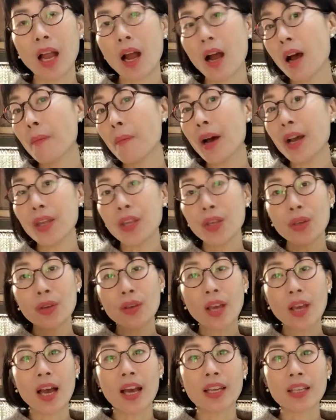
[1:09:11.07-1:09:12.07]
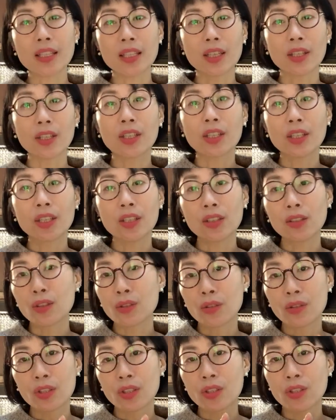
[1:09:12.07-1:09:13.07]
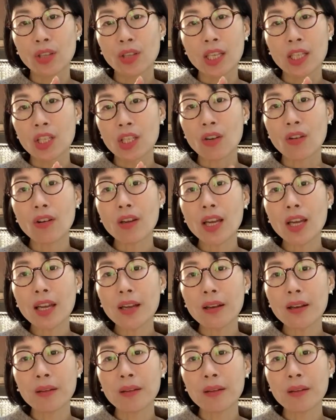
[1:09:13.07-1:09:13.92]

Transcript: How about you guys? Are you did you enjoy it?